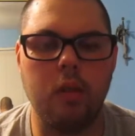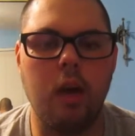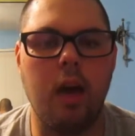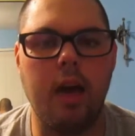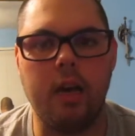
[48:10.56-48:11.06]

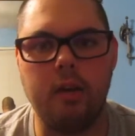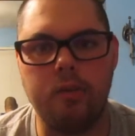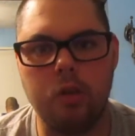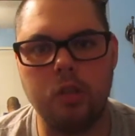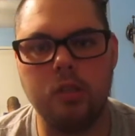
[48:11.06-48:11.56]
I
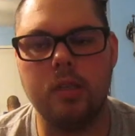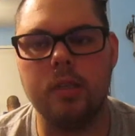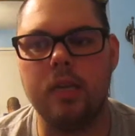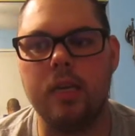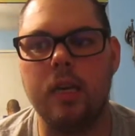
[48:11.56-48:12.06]

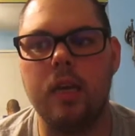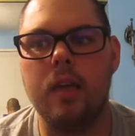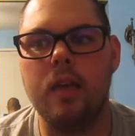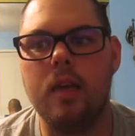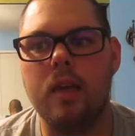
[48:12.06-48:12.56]
fortunately
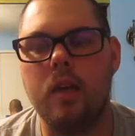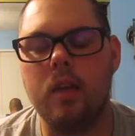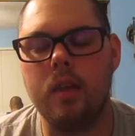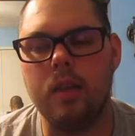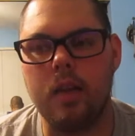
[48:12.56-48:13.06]

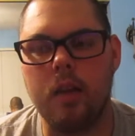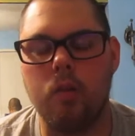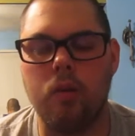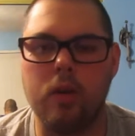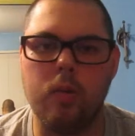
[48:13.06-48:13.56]
like
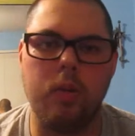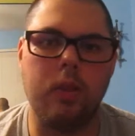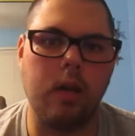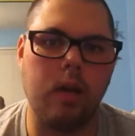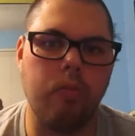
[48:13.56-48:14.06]
working with the
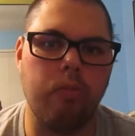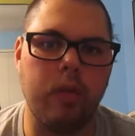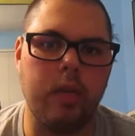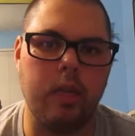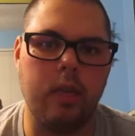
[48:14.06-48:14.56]

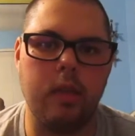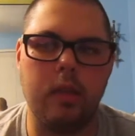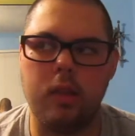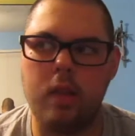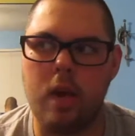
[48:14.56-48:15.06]
company
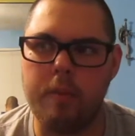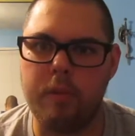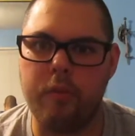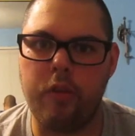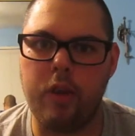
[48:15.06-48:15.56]
that I'm
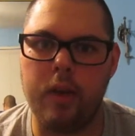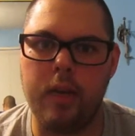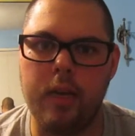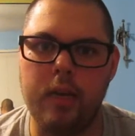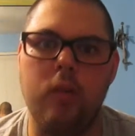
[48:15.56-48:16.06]

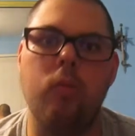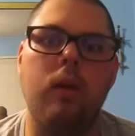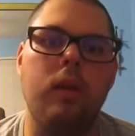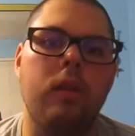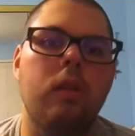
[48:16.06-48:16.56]
affiliated
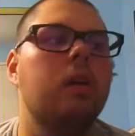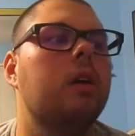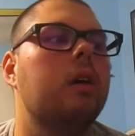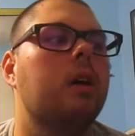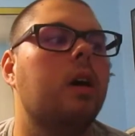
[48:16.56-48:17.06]
with.
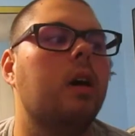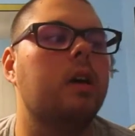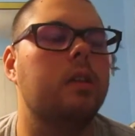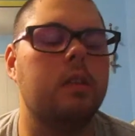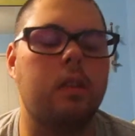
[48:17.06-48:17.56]

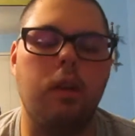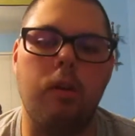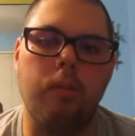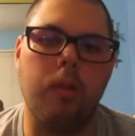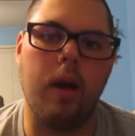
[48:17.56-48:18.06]
They're
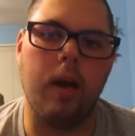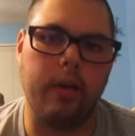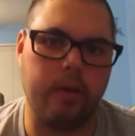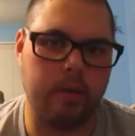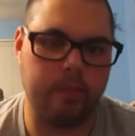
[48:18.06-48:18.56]
my
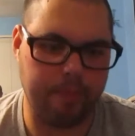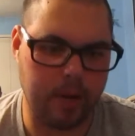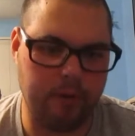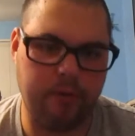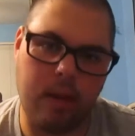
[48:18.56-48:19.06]

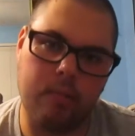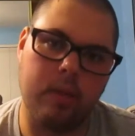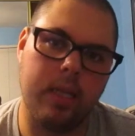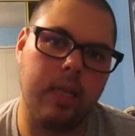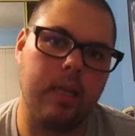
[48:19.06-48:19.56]

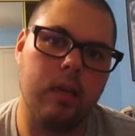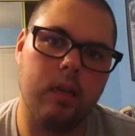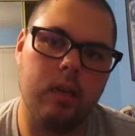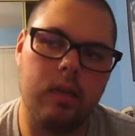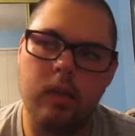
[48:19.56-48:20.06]
family,
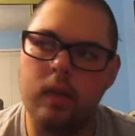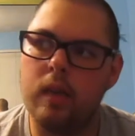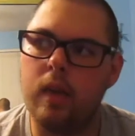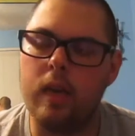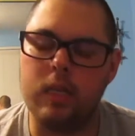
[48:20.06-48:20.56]

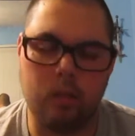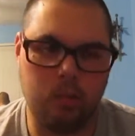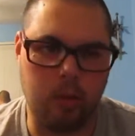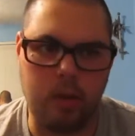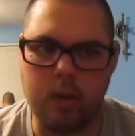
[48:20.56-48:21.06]
as
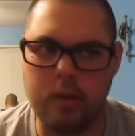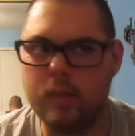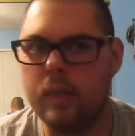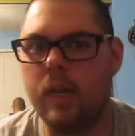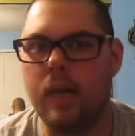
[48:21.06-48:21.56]

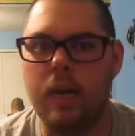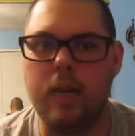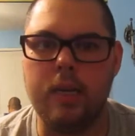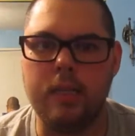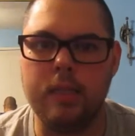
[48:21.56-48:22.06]
well
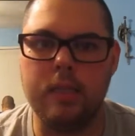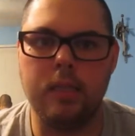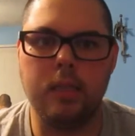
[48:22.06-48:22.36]
as